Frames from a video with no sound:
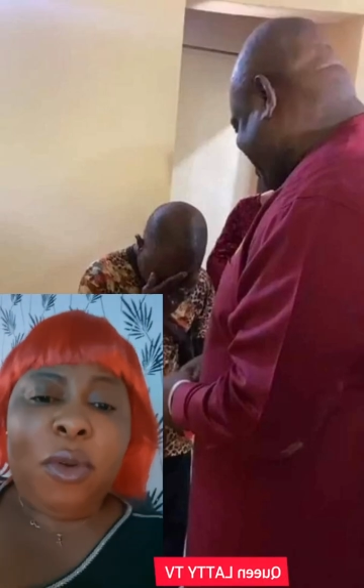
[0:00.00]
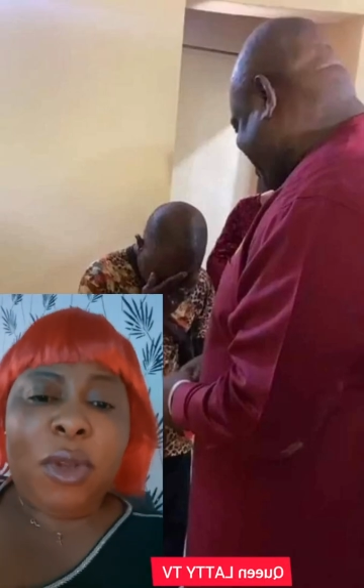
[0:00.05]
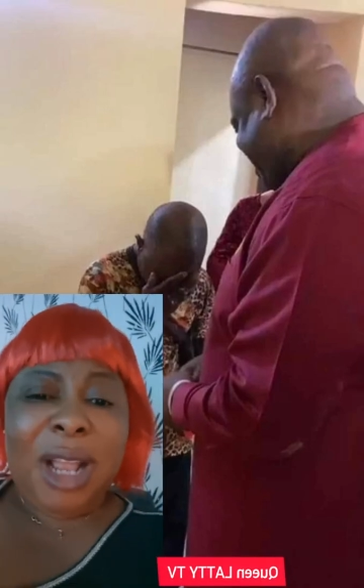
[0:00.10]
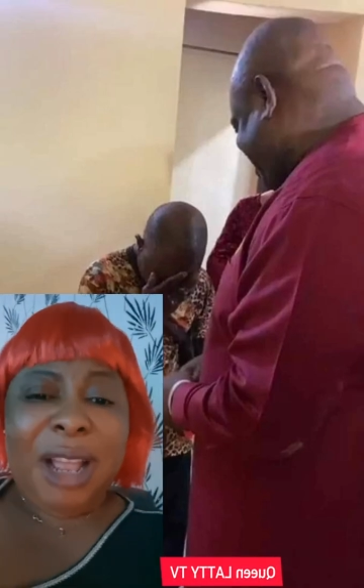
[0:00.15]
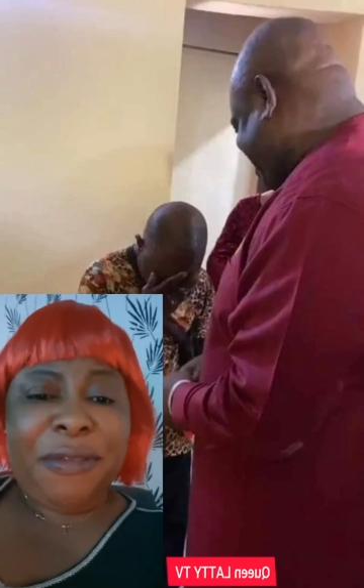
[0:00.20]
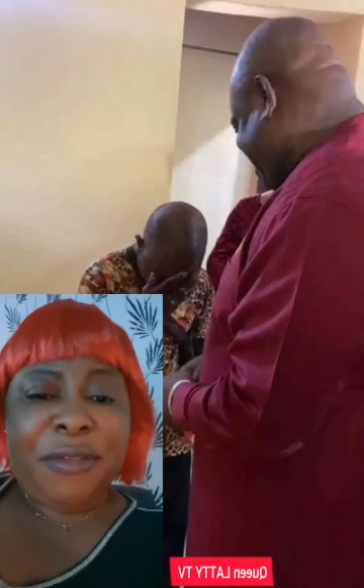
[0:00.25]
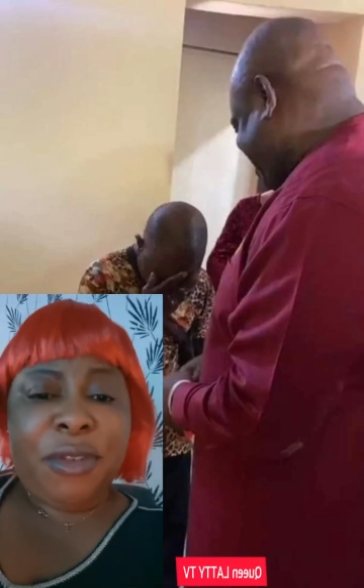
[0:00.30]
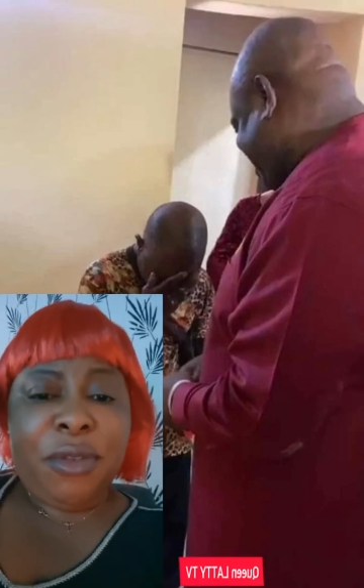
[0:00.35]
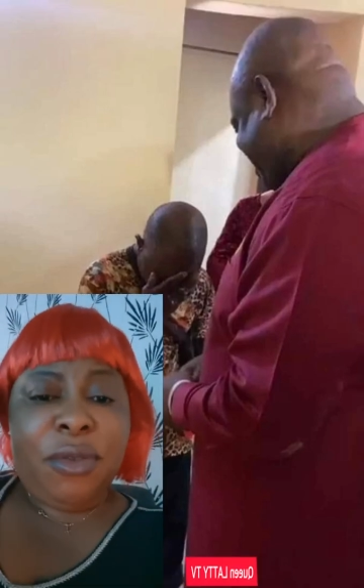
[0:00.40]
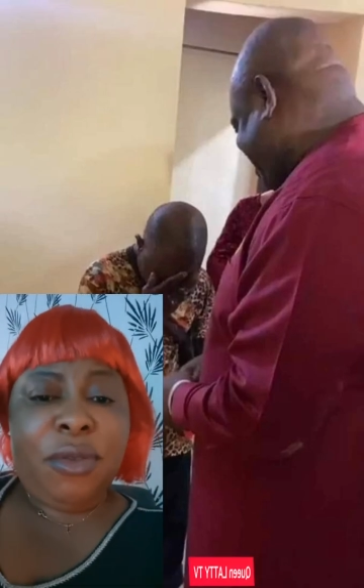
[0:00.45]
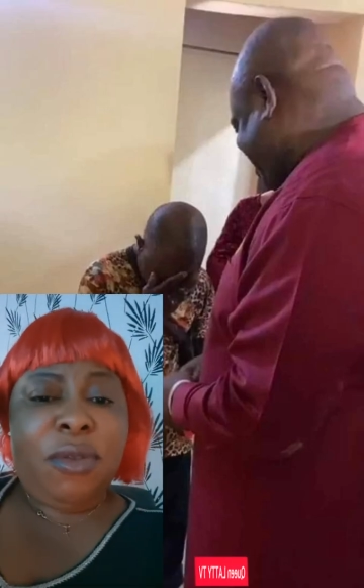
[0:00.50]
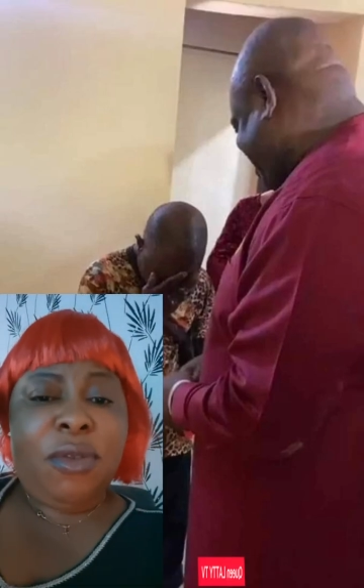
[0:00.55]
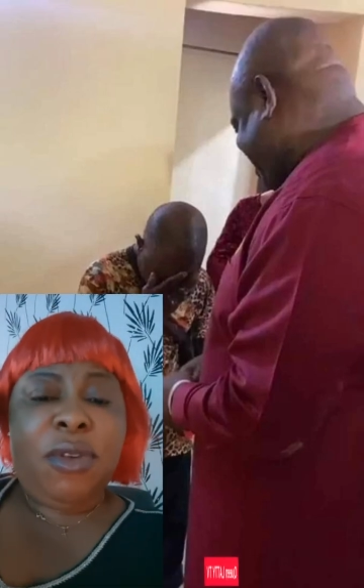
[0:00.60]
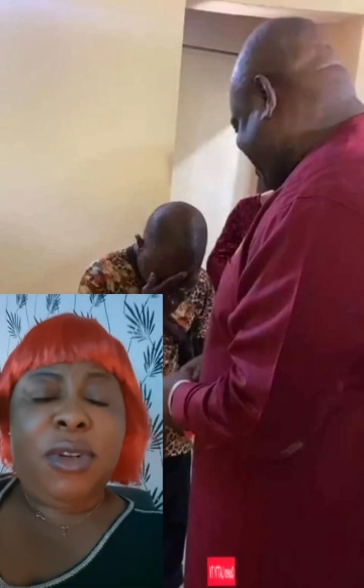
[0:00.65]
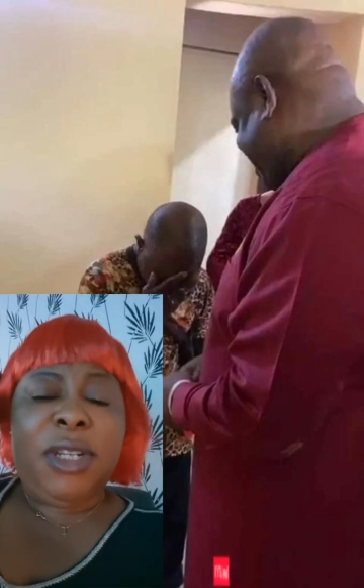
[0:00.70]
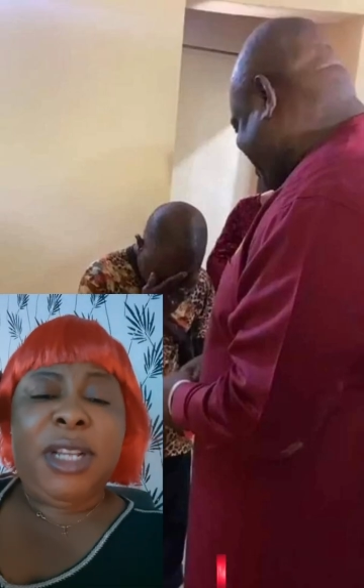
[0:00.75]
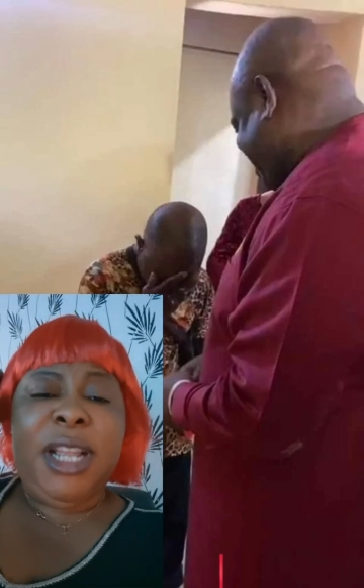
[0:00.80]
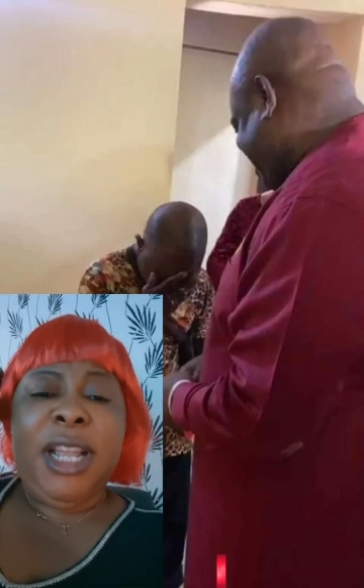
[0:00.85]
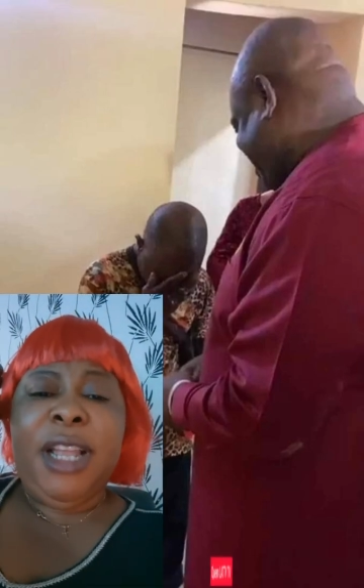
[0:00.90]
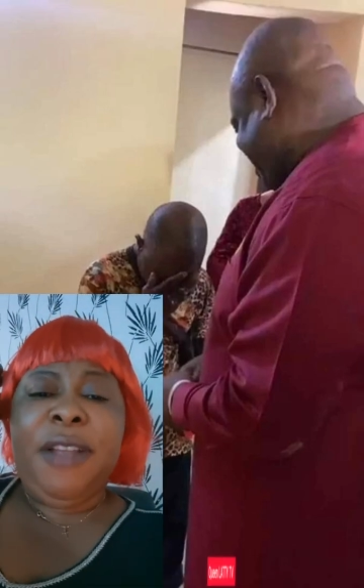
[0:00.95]
good afternoon,
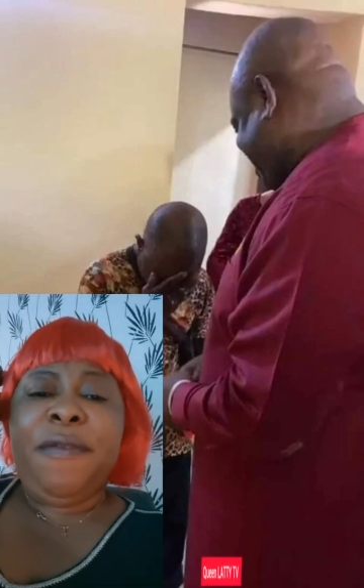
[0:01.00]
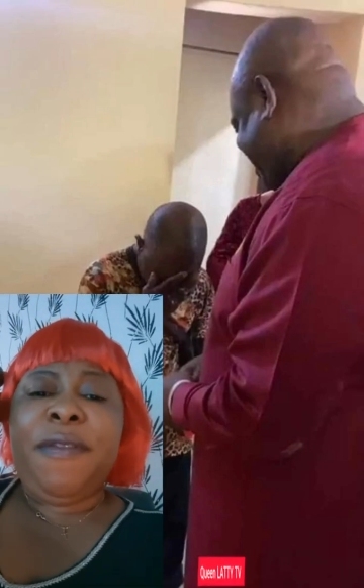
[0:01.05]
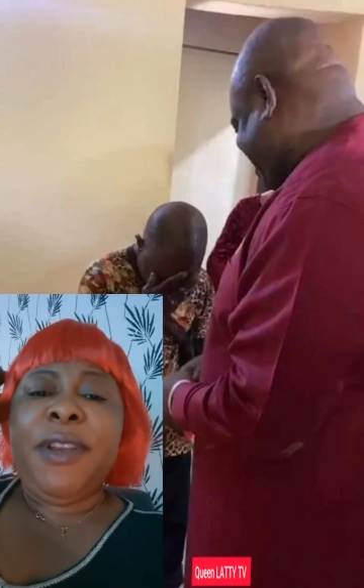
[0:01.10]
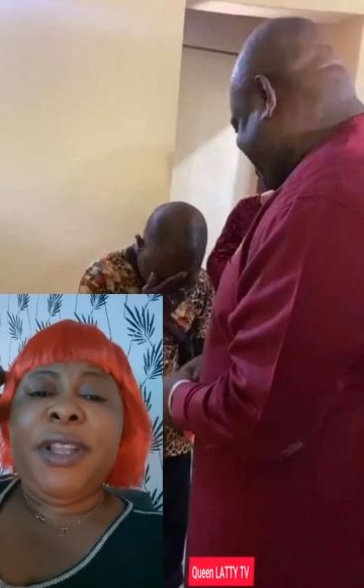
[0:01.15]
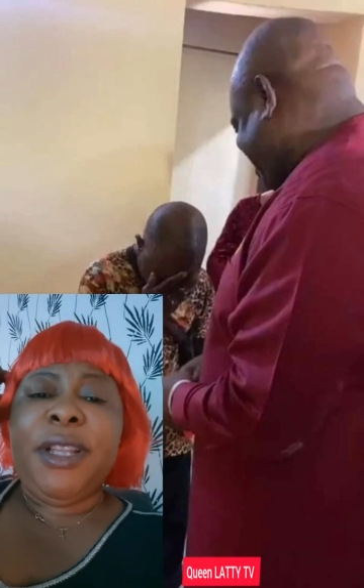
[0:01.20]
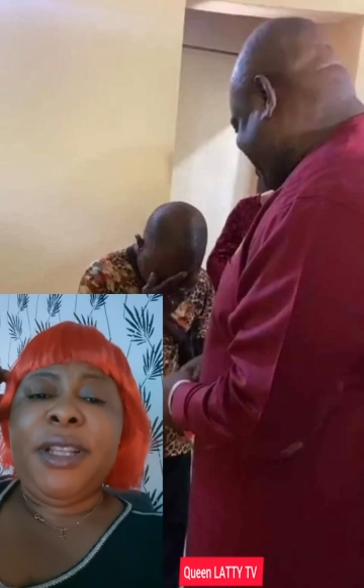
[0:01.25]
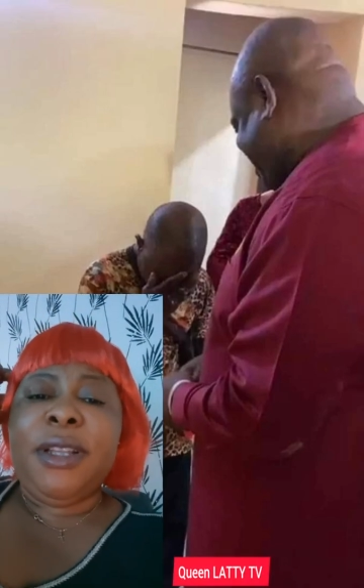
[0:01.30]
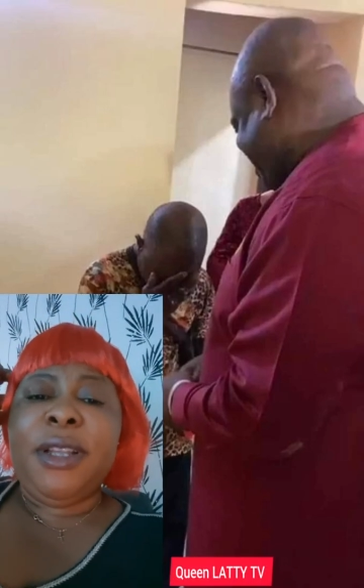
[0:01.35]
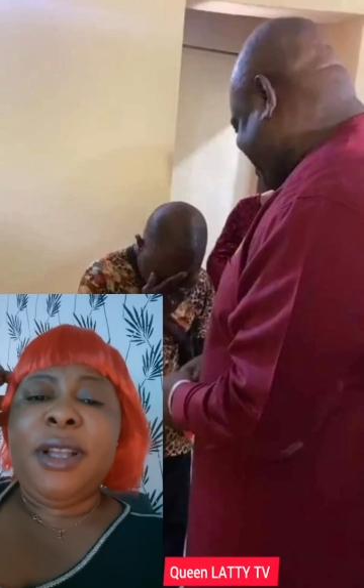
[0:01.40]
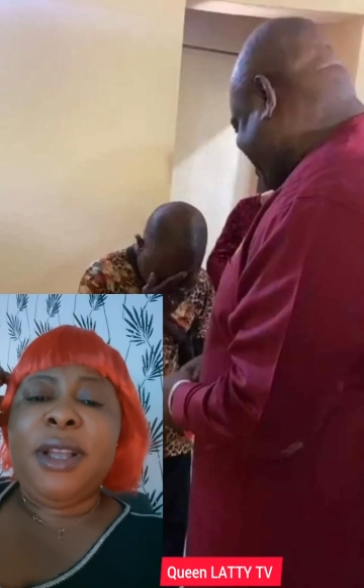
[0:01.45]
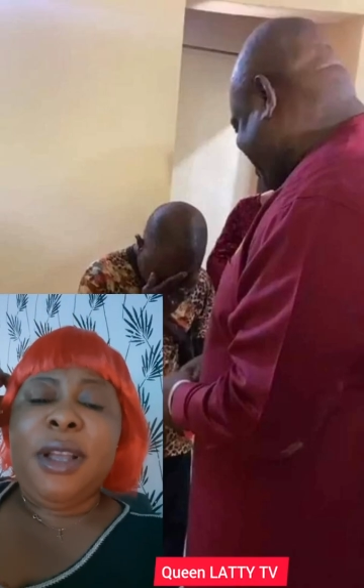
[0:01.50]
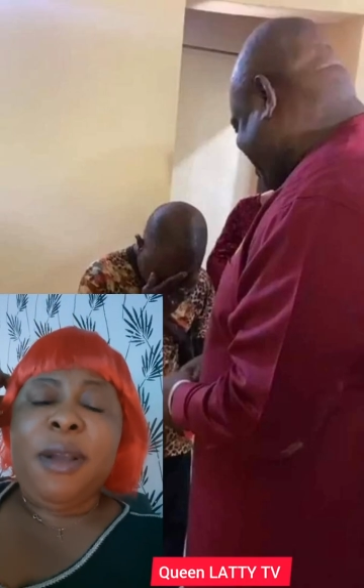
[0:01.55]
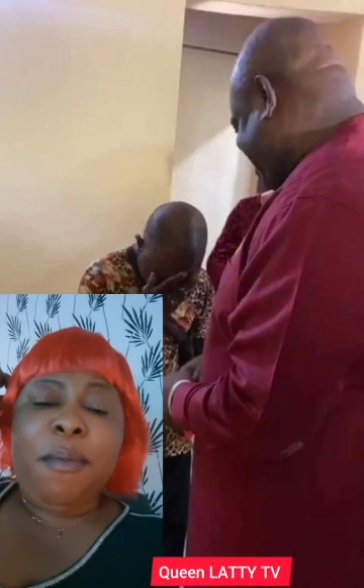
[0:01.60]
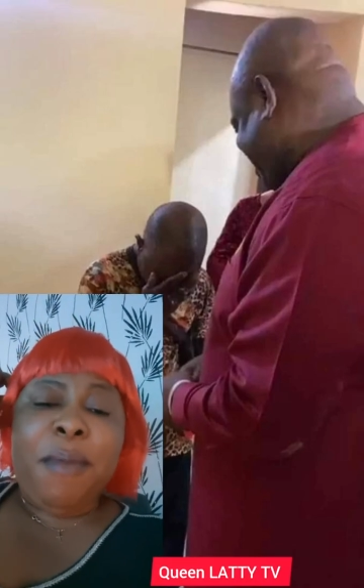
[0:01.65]
good evening.